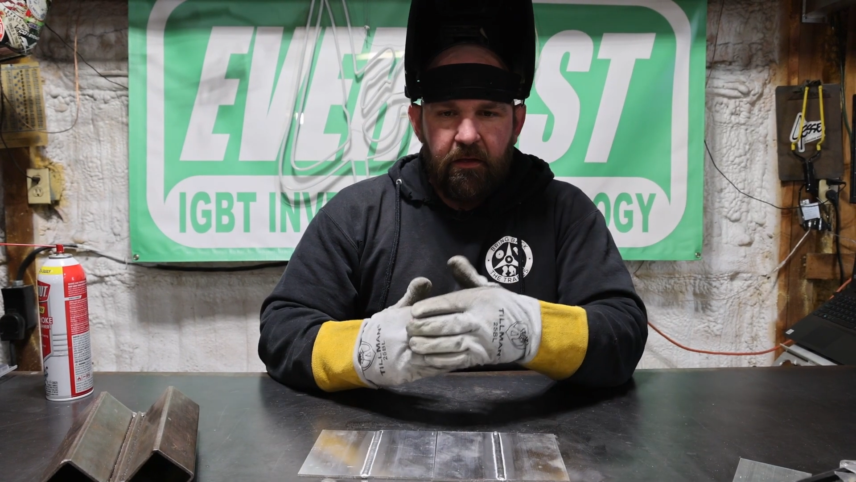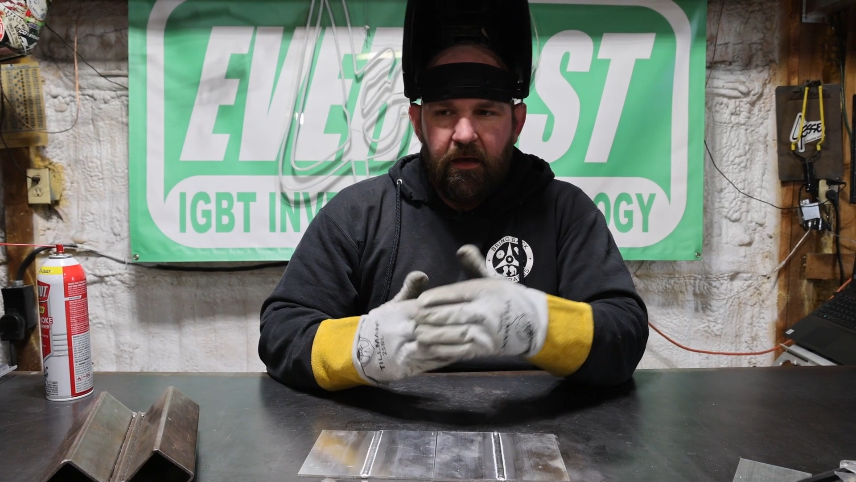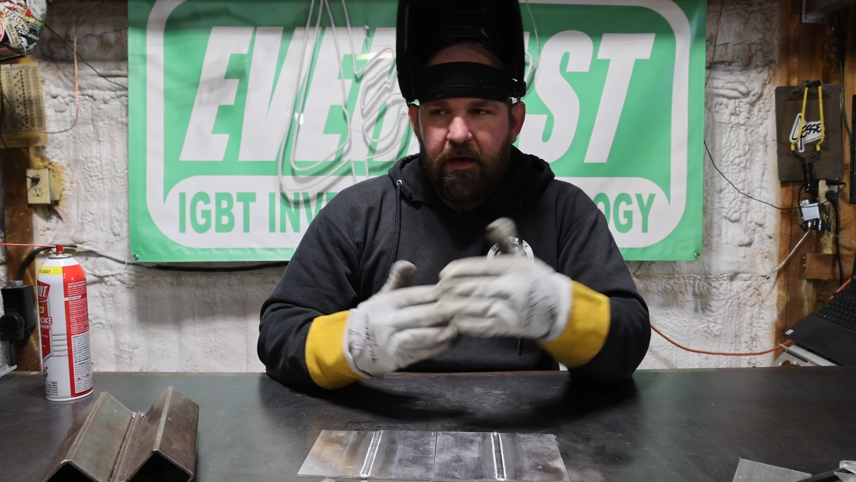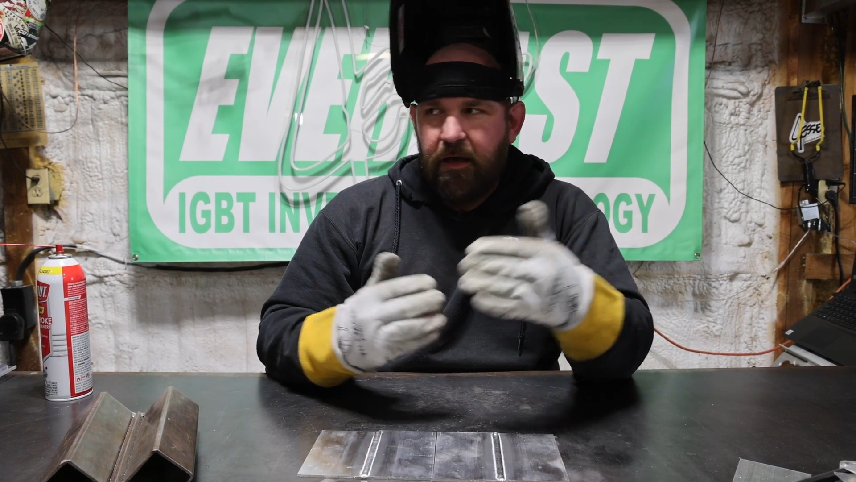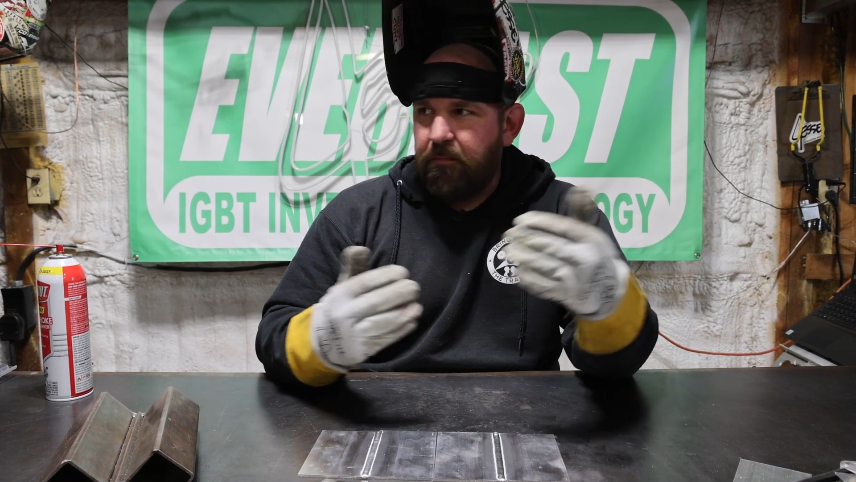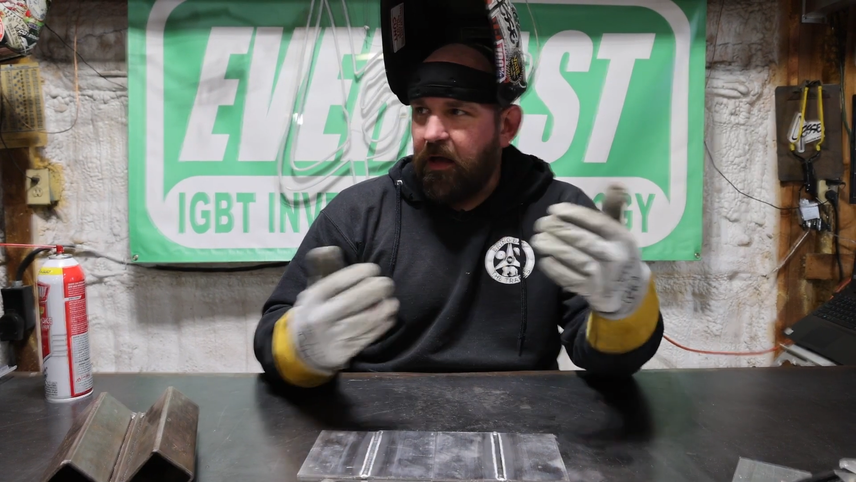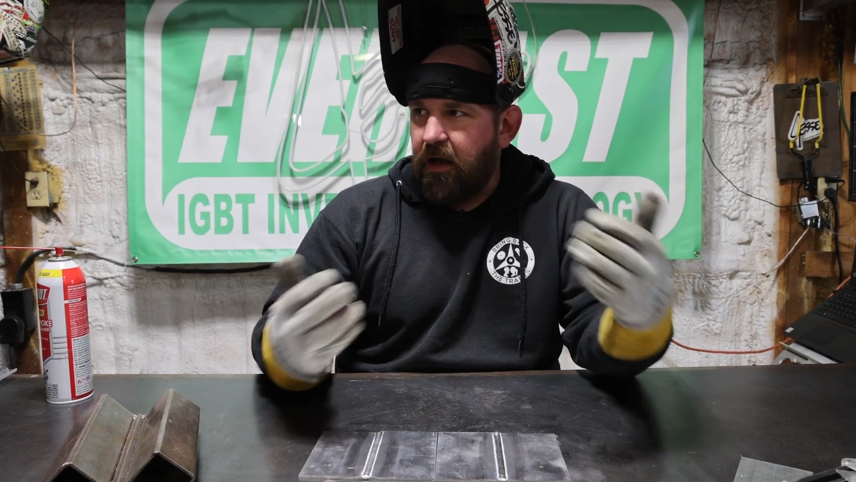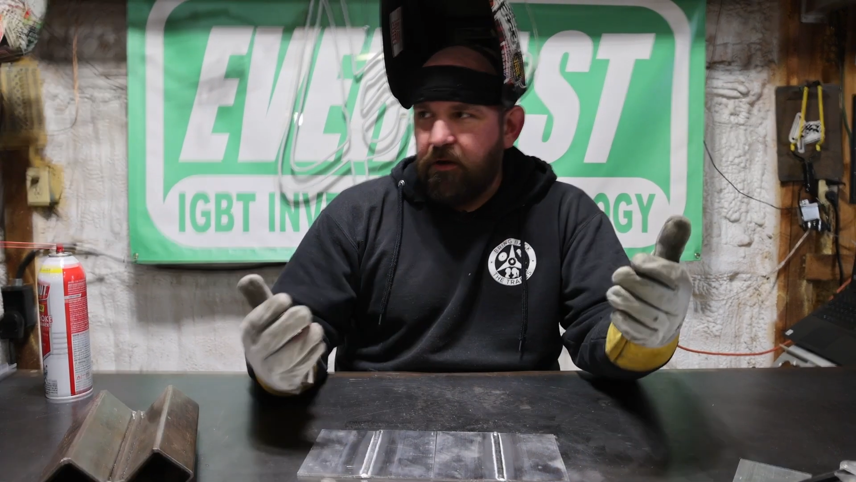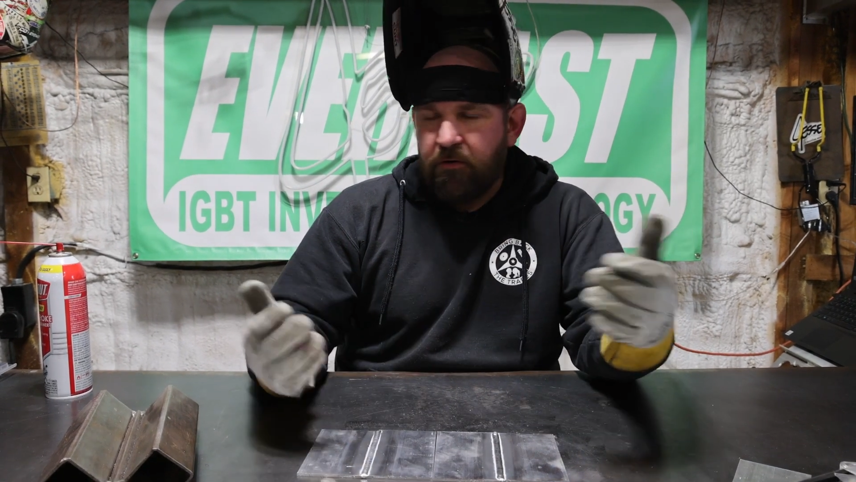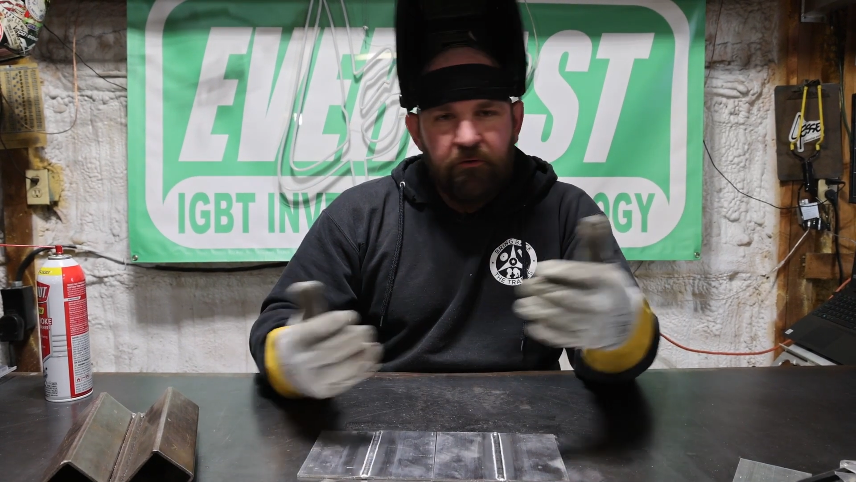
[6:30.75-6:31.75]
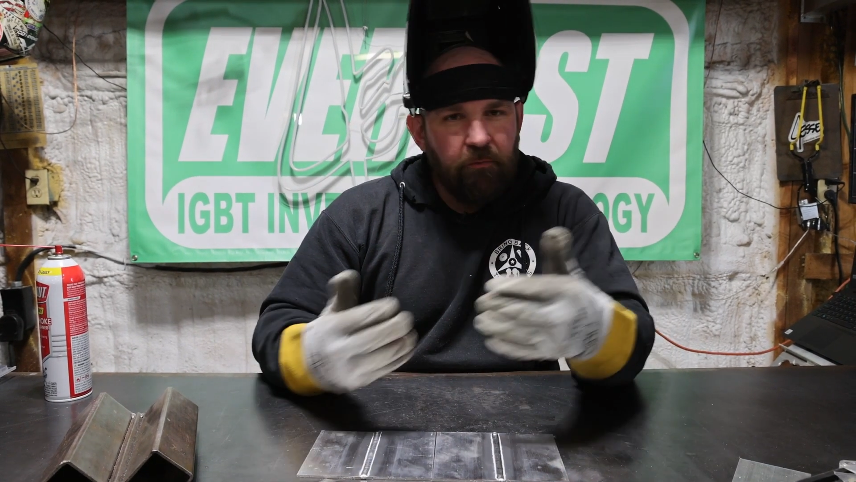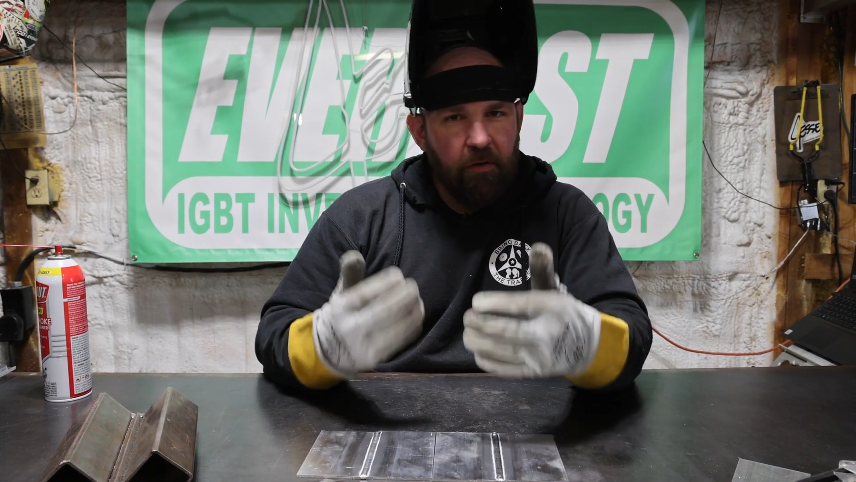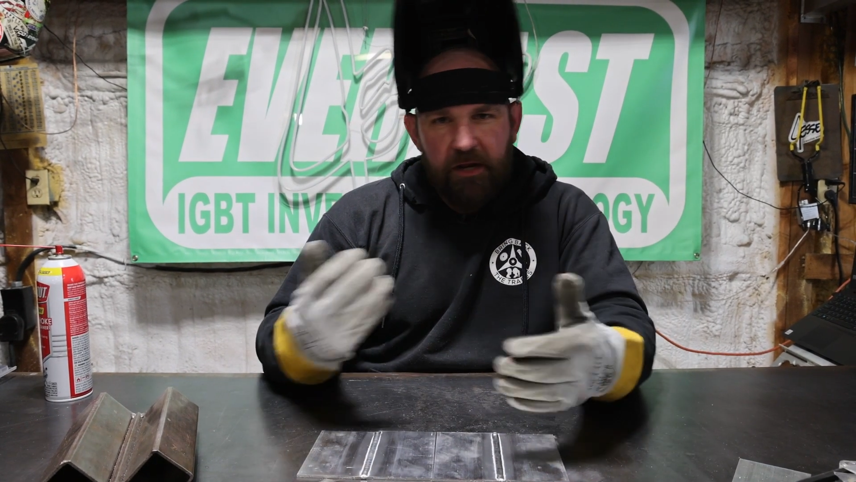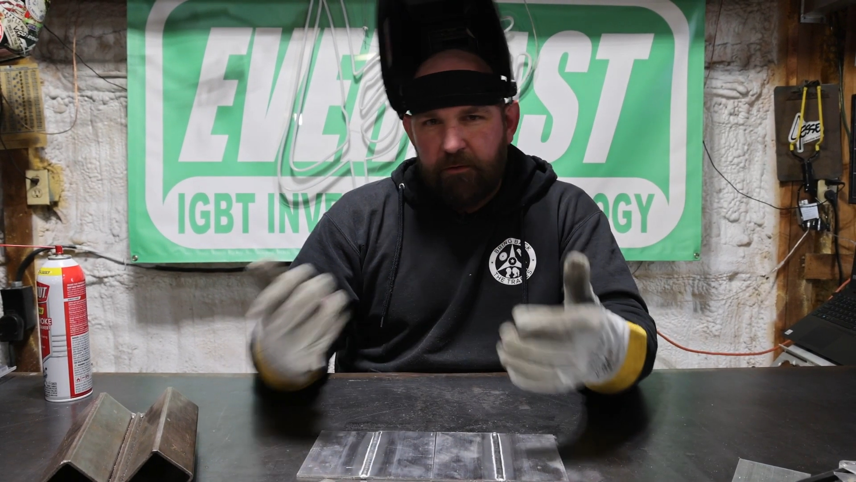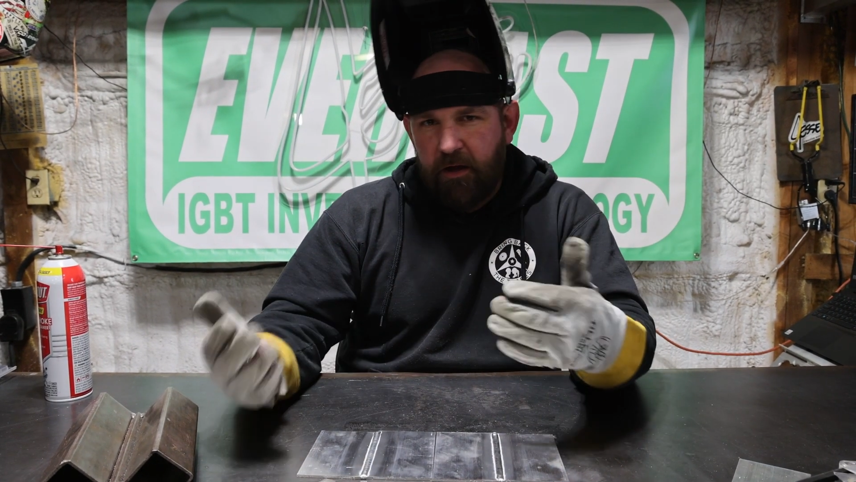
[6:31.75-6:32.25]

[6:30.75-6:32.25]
Um, one twenty to